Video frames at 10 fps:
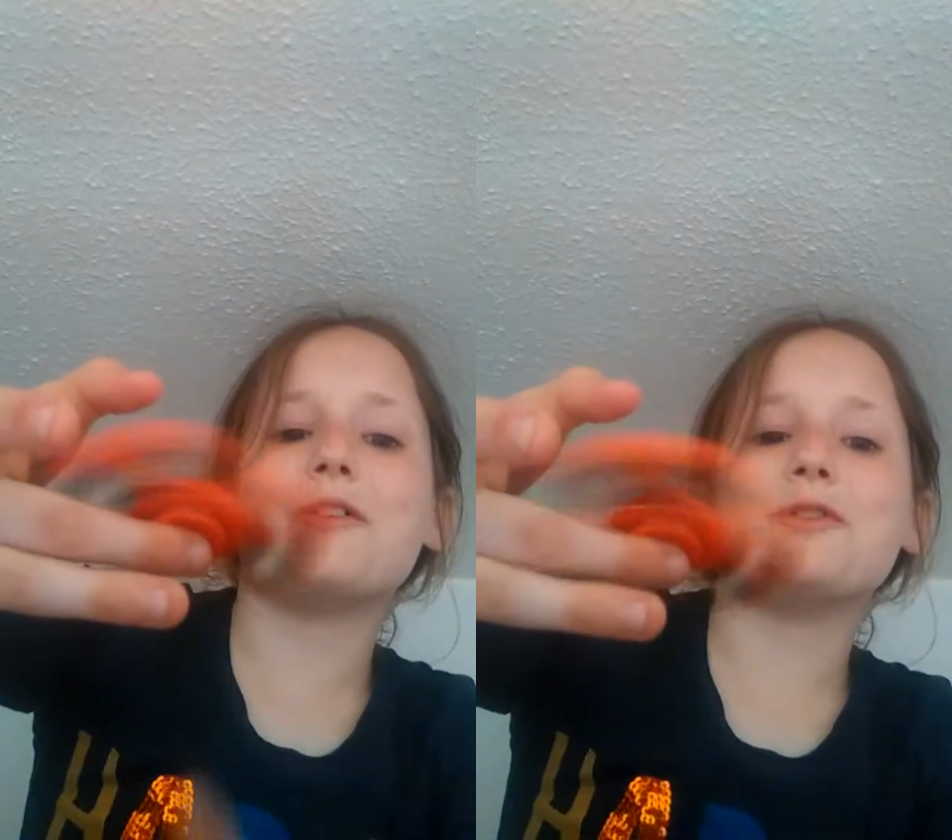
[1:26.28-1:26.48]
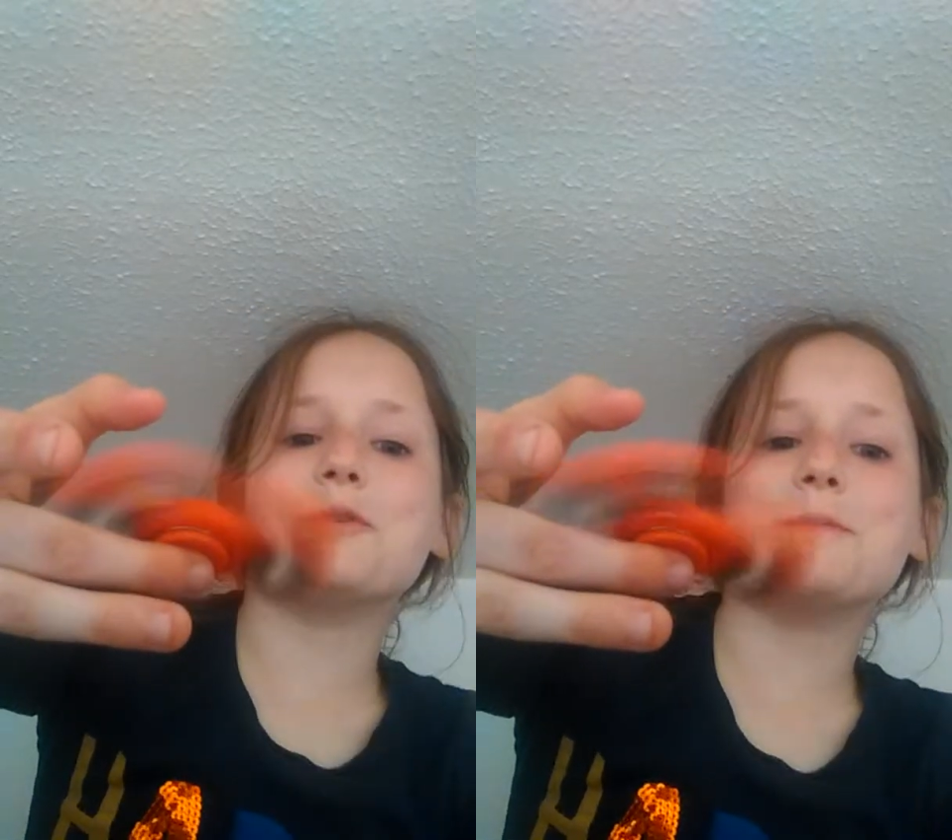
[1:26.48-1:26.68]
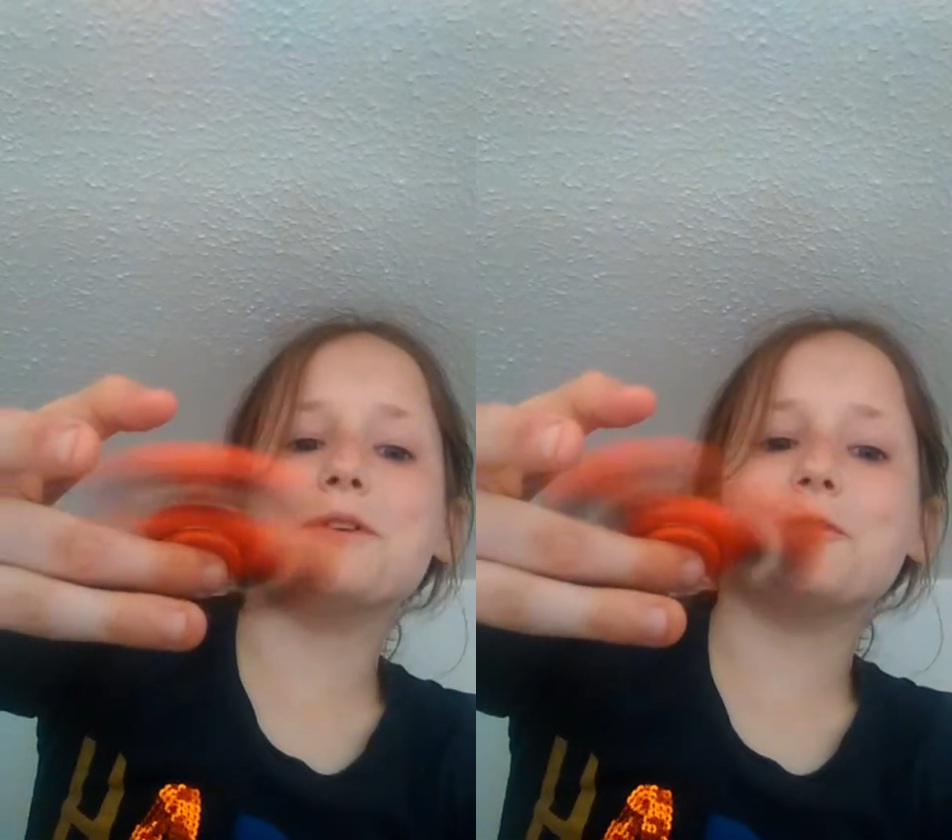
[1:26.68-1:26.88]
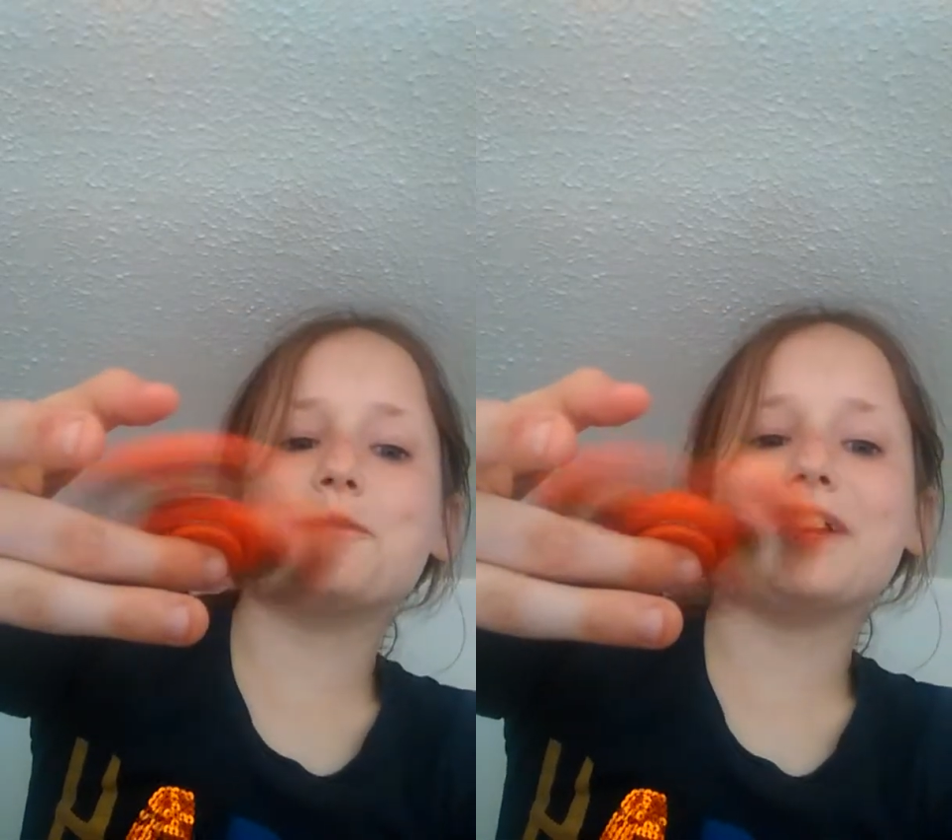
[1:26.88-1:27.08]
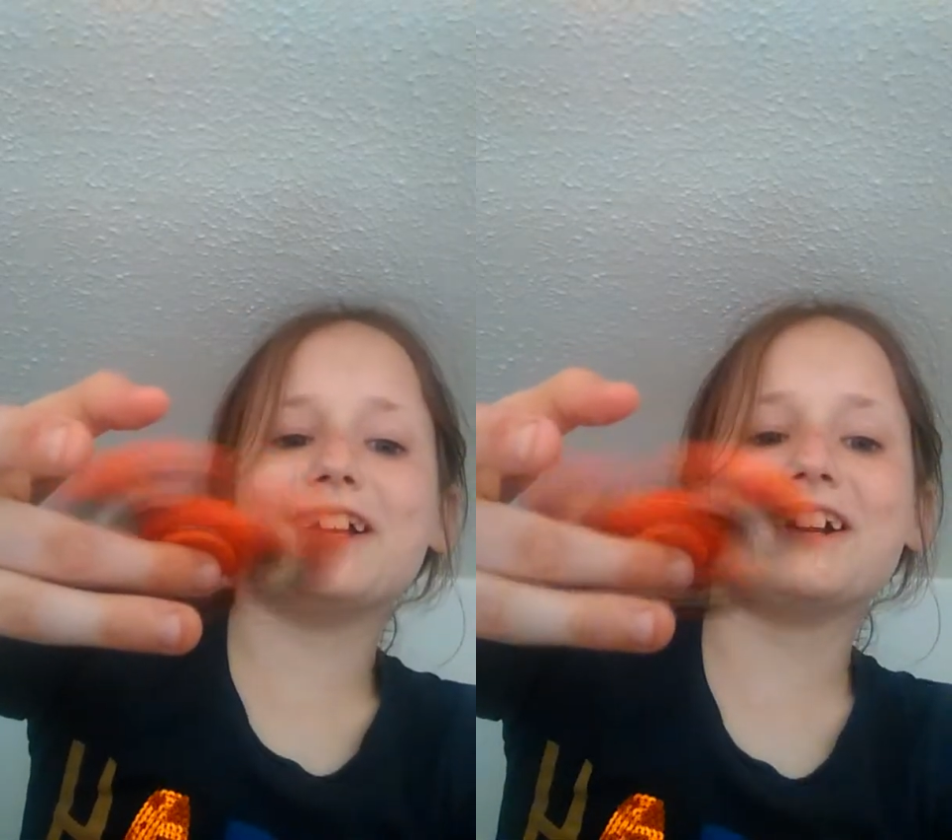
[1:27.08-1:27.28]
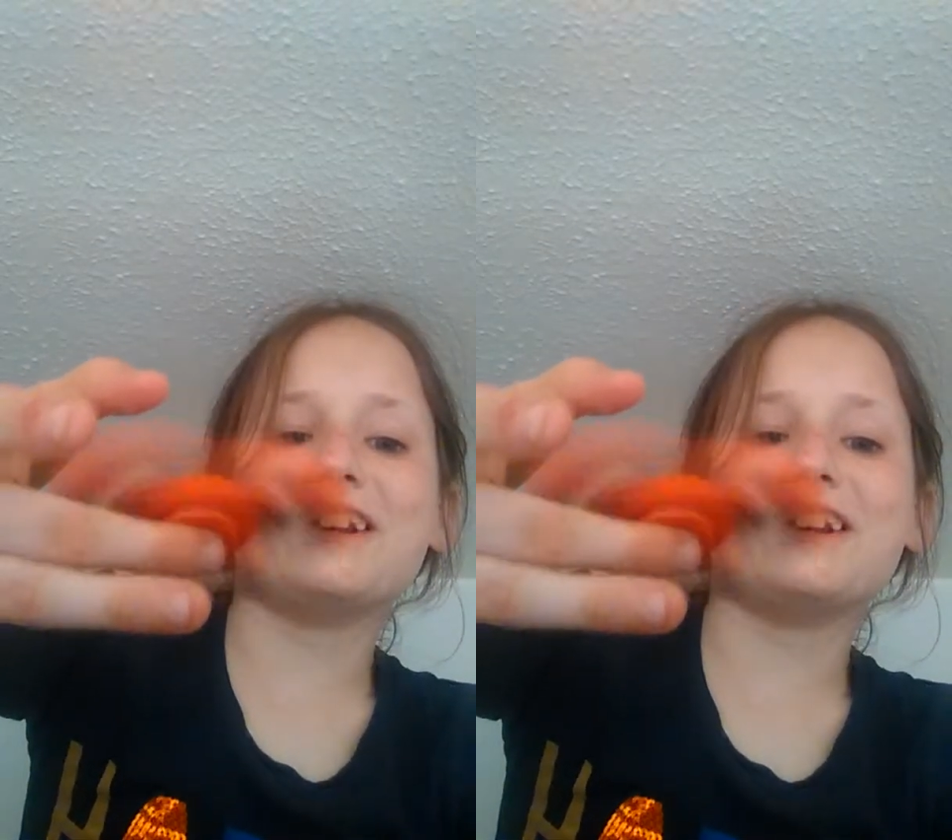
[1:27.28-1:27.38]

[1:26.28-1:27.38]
On your middle finger.